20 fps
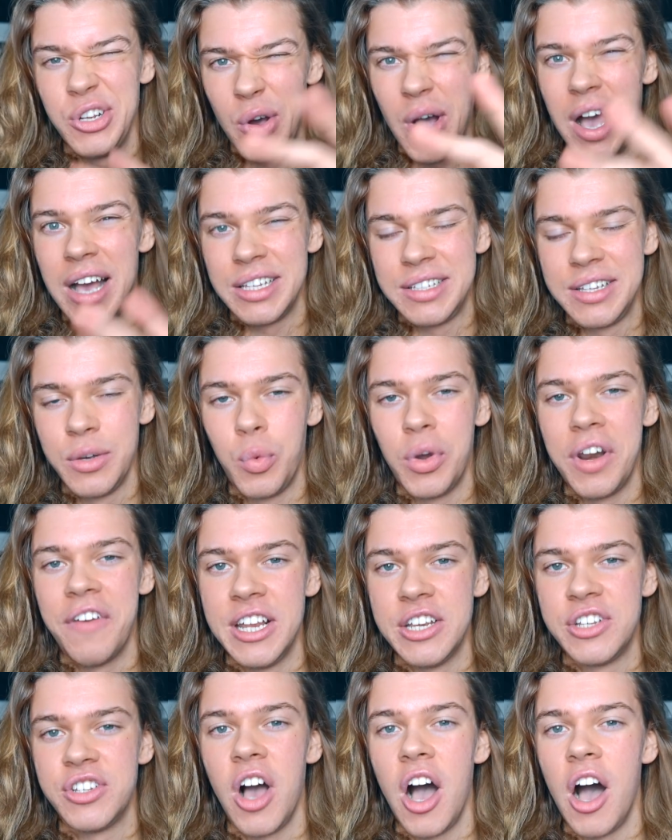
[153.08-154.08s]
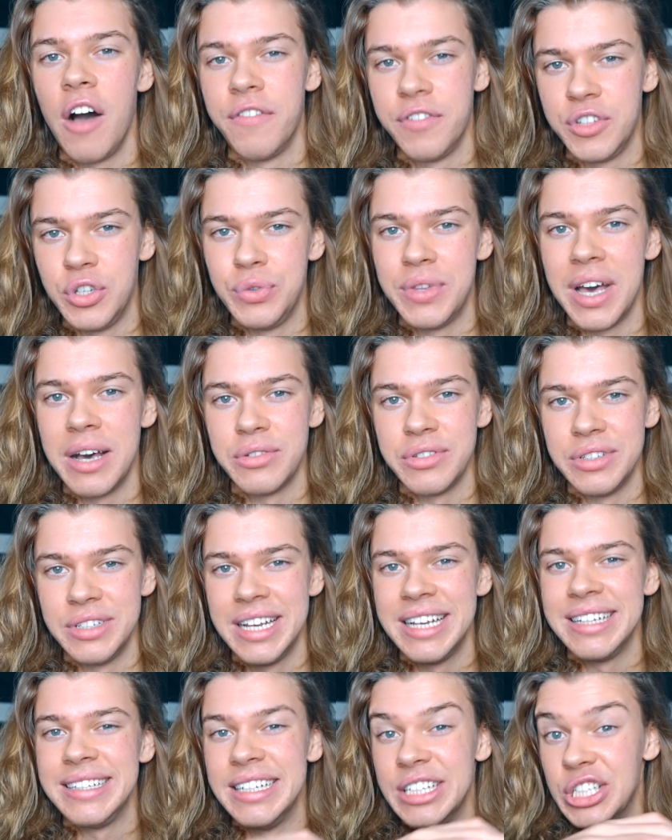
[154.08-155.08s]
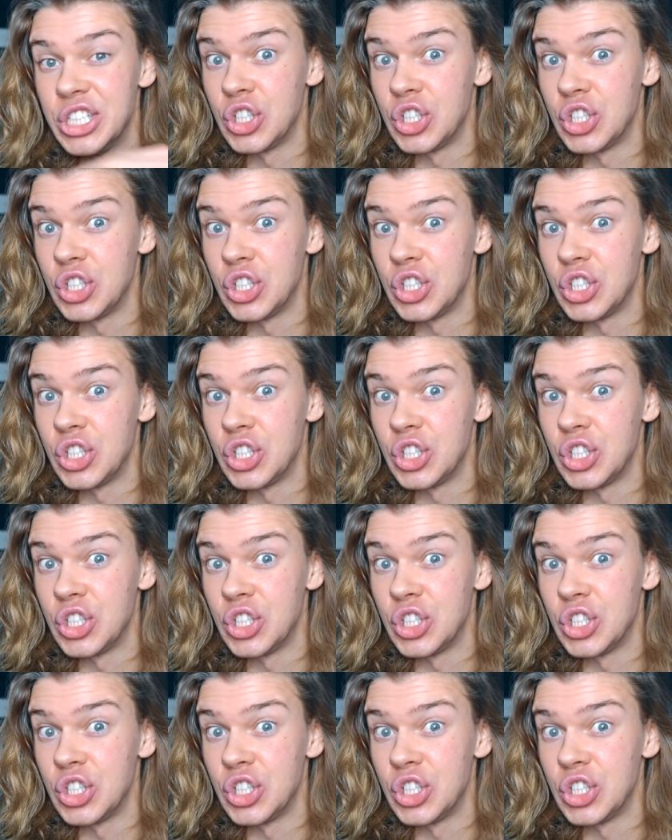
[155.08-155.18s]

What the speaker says: You know, I still want to finish off 2018